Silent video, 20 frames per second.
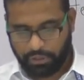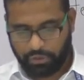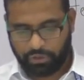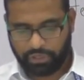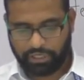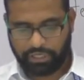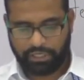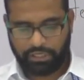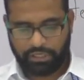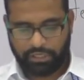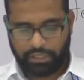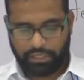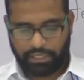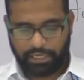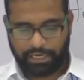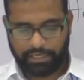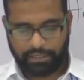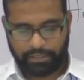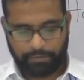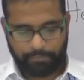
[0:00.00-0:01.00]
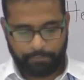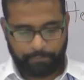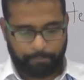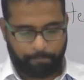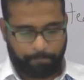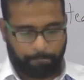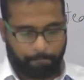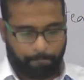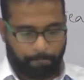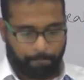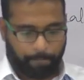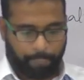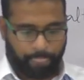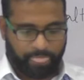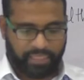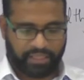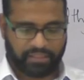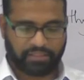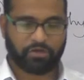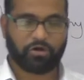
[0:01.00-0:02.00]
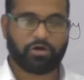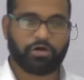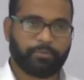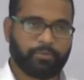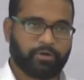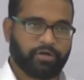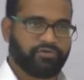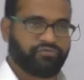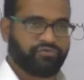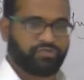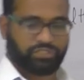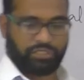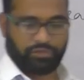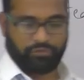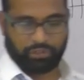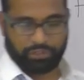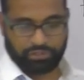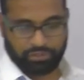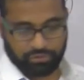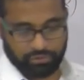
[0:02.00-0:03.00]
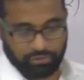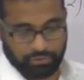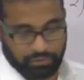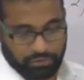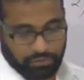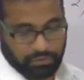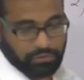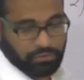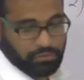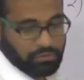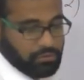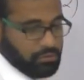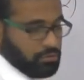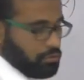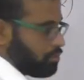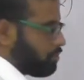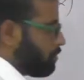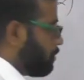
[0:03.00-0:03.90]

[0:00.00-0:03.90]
okay and the third point which I want to